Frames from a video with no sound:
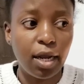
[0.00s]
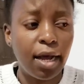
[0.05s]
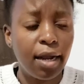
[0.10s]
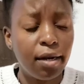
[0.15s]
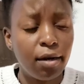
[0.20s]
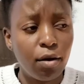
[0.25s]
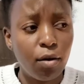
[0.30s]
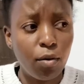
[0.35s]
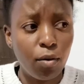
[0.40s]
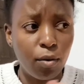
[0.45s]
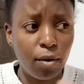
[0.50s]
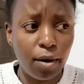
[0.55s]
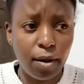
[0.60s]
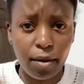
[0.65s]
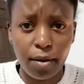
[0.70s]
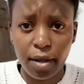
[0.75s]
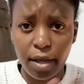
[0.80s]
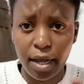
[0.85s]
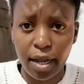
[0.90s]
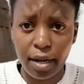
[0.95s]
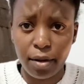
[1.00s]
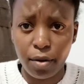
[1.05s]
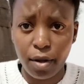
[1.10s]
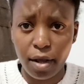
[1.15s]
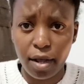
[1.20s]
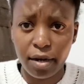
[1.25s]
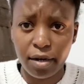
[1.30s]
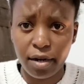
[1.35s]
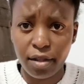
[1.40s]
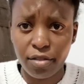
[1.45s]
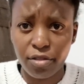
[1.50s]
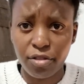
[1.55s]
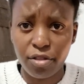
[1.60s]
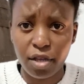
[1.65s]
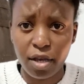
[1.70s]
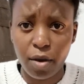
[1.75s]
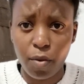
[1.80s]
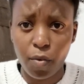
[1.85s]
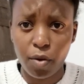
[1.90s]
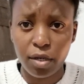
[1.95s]
And another
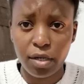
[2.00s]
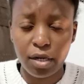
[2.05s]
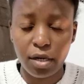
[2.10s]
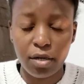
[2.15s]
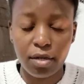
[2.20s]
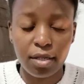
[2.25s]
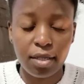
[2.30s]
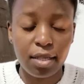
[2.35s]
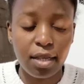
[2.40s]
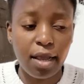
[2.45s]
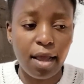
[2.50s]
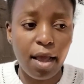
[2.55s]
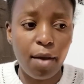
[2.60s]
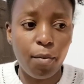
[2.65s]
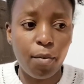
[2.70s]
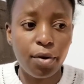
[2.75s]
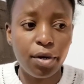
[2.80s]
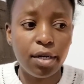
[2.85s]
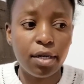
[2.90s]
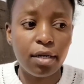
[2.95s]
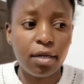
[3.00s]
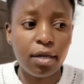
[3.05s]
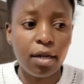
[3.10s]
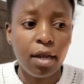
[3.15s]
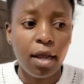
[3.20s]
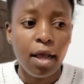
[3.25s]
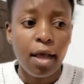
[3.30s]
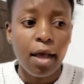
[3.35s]
thing I wanted to say, I wanted